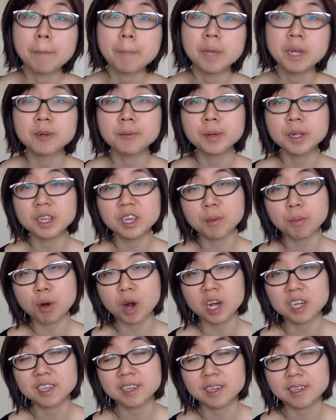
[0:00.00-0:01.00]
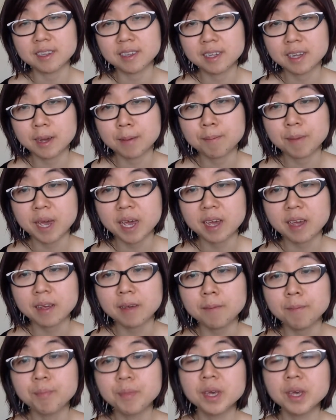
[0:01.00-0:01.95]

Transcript: minimally processed tempeh,